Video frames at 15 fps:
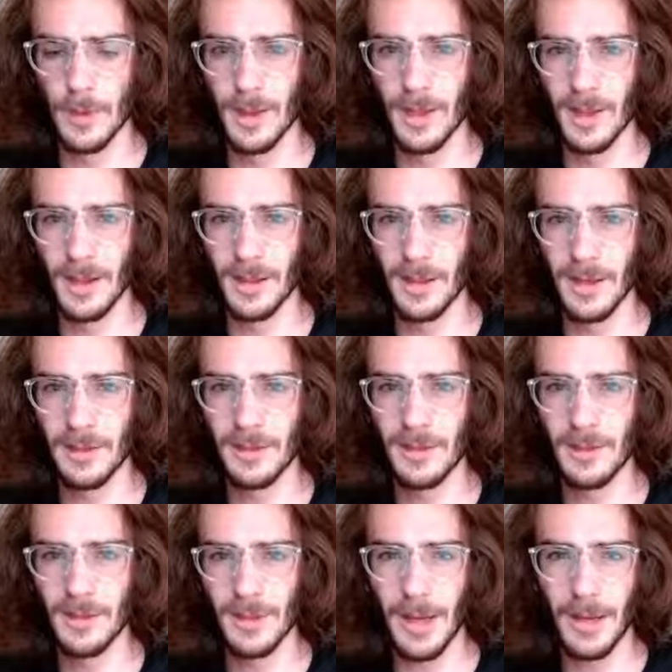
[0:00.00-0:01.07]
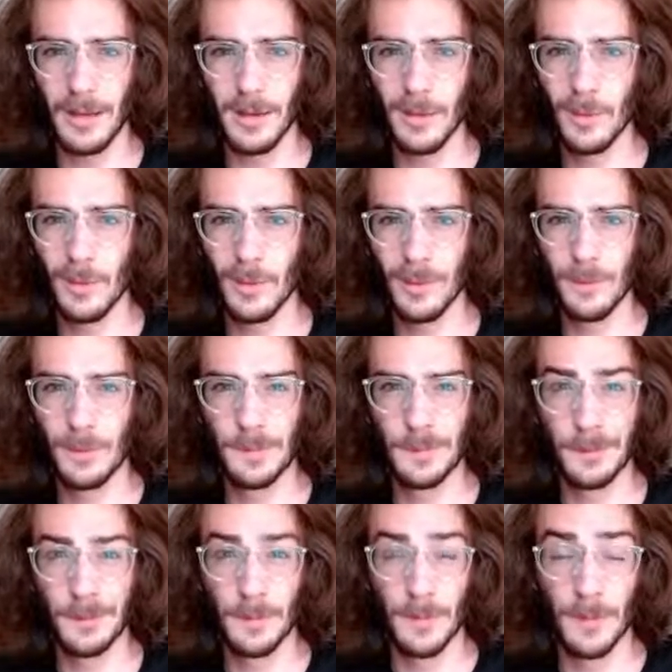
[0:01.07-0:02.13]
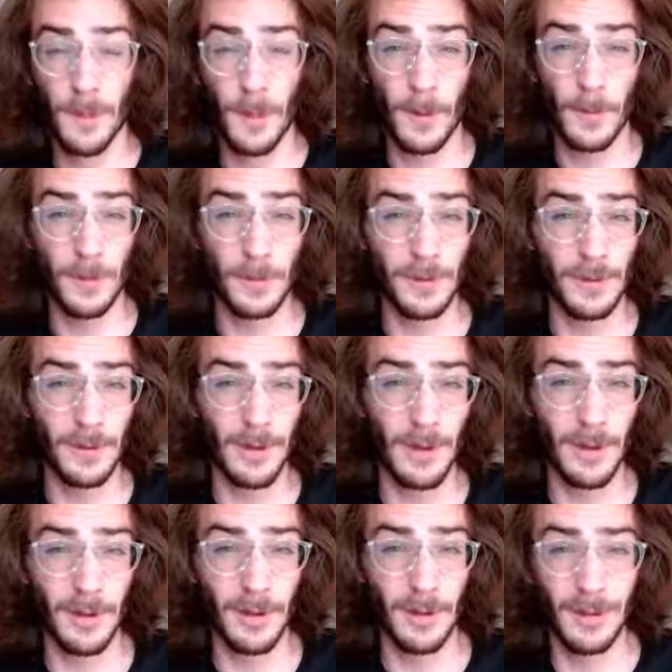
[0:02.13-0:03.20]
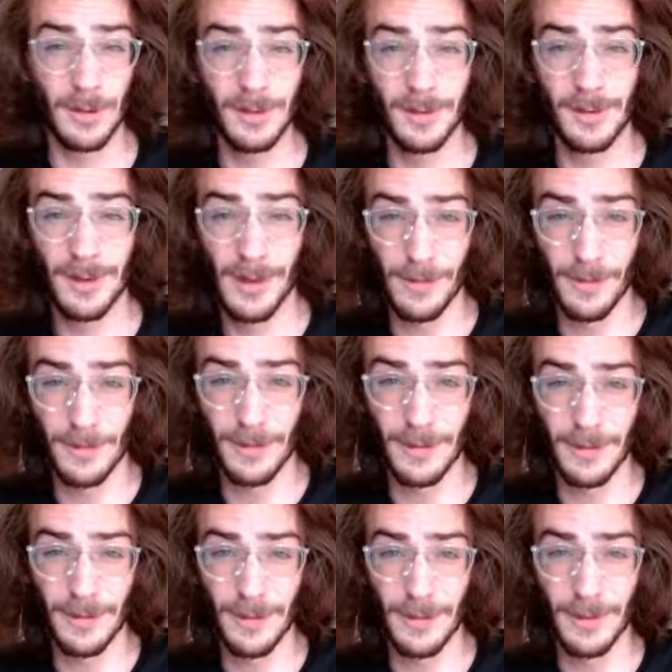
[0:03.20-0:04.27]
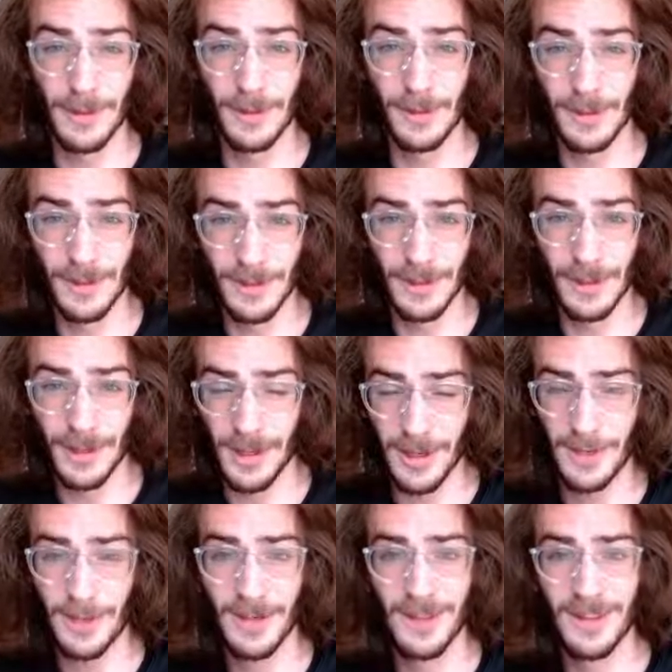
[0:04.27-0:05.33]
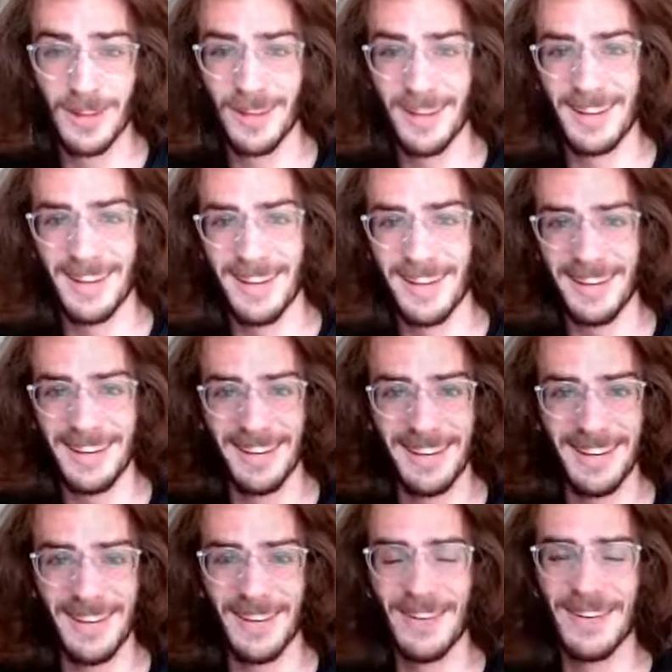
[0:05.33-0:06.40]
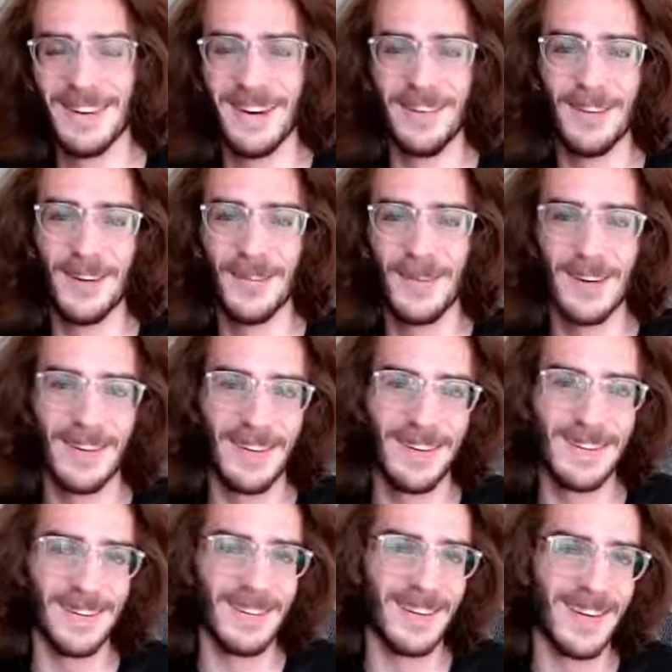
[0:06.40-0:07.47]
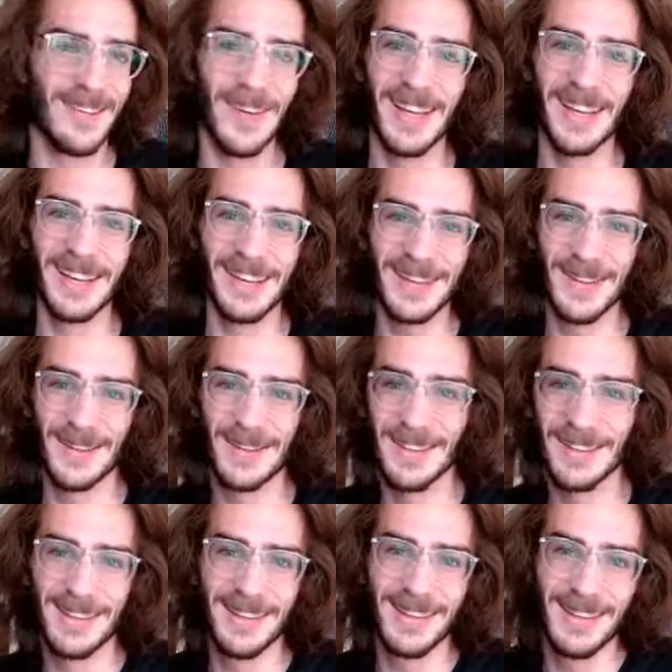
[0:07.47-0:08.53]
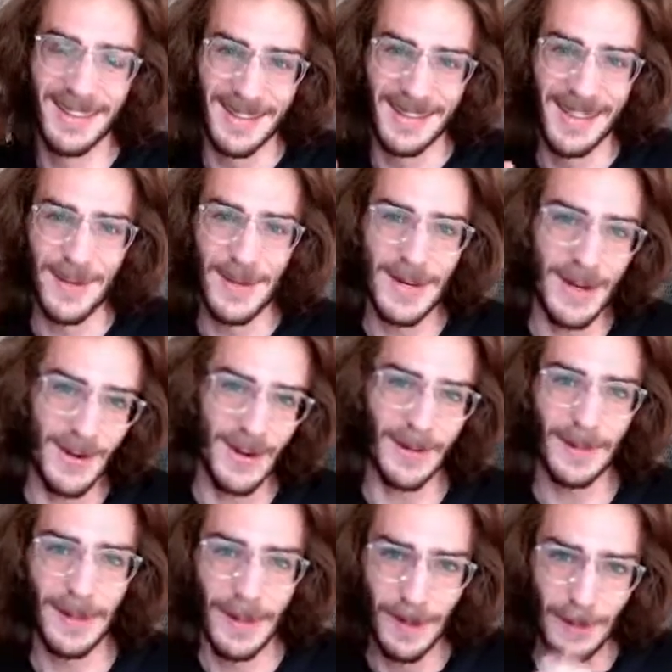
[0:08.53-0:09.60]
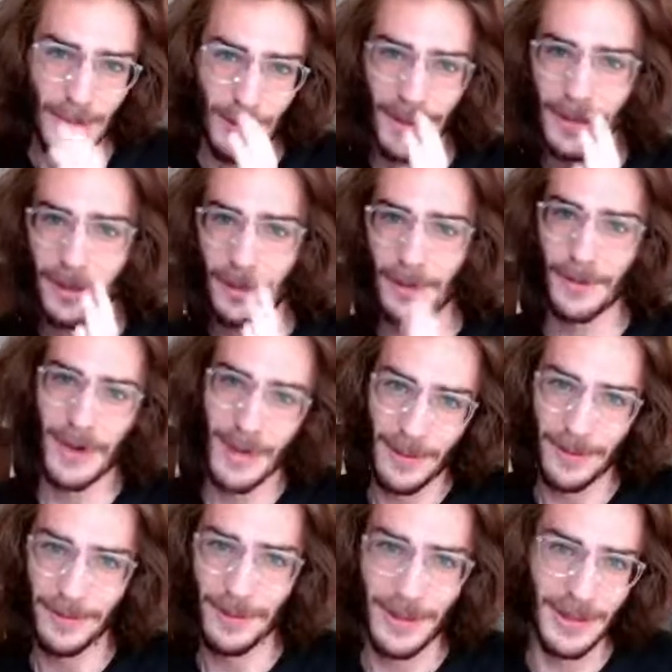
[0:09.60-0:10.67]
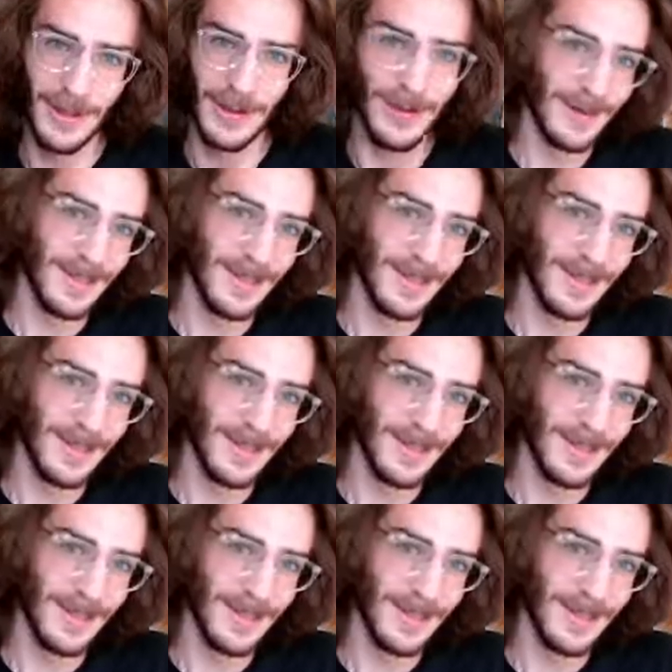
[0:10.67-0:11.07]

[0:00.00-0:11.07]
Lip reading: I'd like to just ad lib one. We'll see if I get comfortable enough to really do a good job. And well, I felt weird about the one I made because I was like, let me know and I'm gonna help you make a great video.